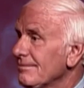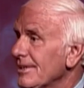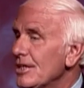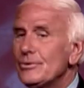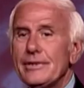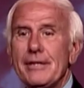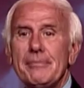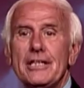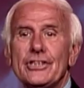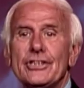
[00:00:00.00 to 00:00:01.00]
Here's what that
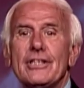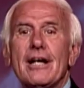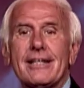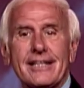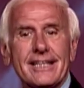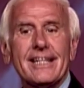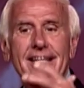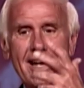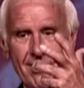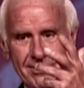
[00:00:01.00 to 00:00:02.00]
means. You're not
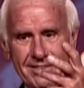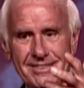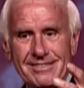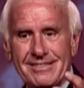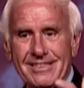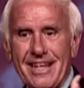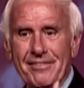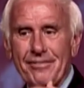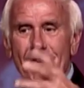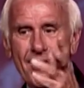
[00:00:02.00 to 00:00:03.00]
thinking out that
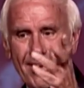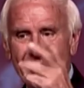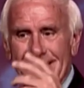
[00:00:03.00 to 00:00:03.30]
far.